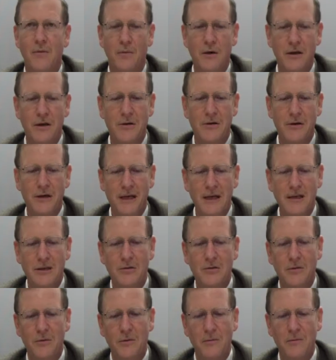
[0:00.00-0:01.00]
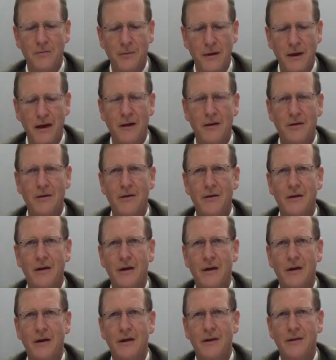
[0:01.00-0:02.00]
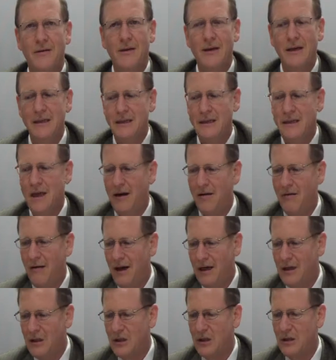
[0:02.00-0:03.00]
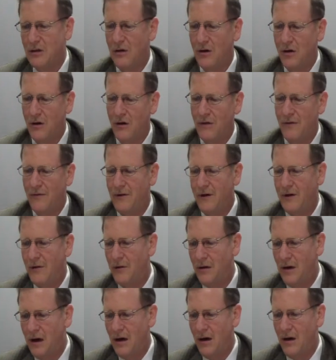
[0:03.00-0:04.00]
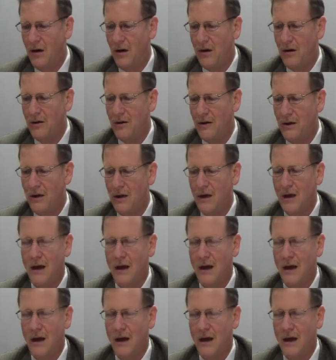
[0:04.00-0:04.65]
when you need to build this direction of the world